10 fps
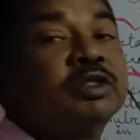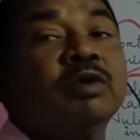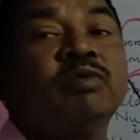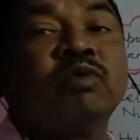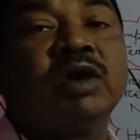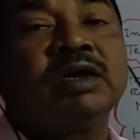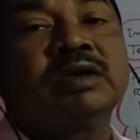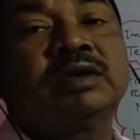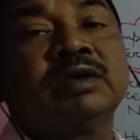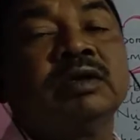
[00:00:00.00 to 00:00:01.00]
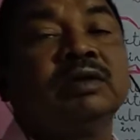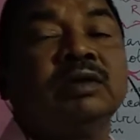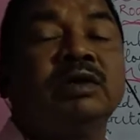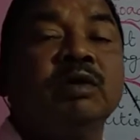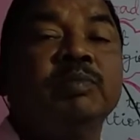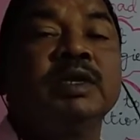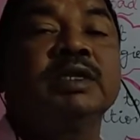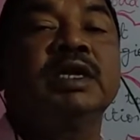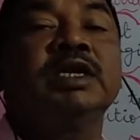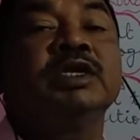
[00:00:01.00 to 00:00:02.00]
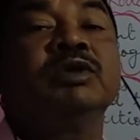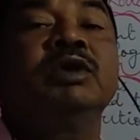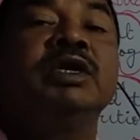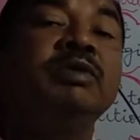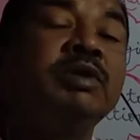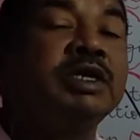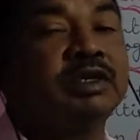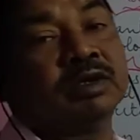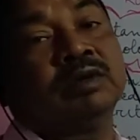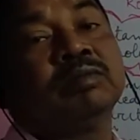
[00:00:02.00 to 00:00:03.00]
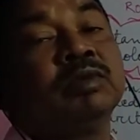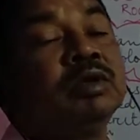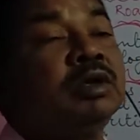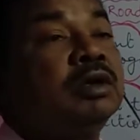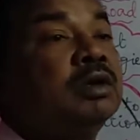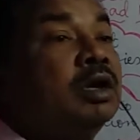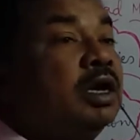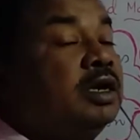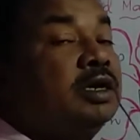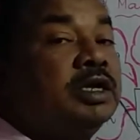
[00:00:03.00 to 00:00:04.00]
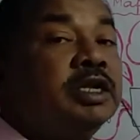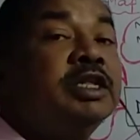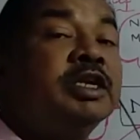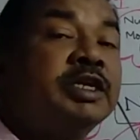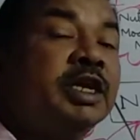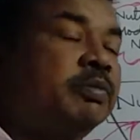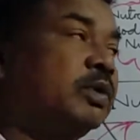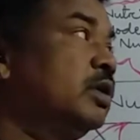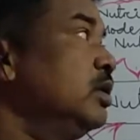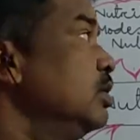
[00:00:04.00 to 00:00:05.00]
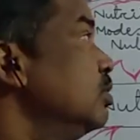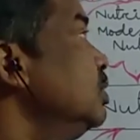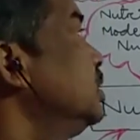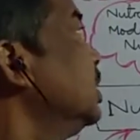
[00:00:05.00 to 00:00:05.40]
the first topic, that is your nutrition. And in this chapter we